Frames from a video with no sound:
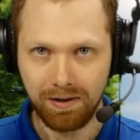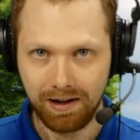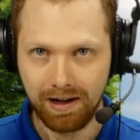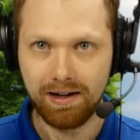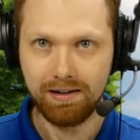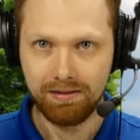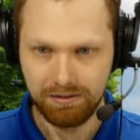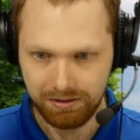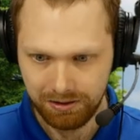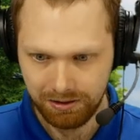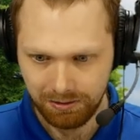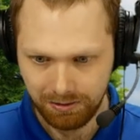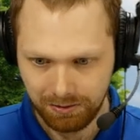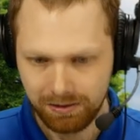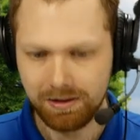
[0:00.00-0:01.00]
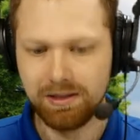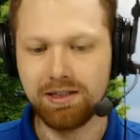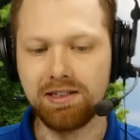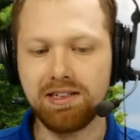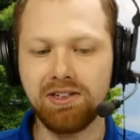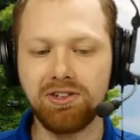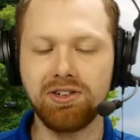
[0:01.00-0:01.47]
God knew the
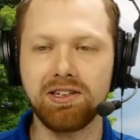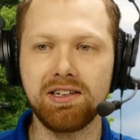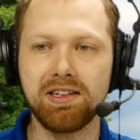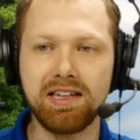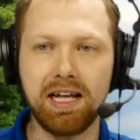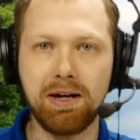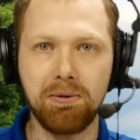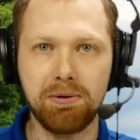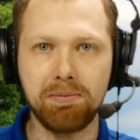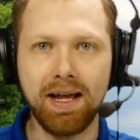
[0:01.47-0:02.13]
decisions that they would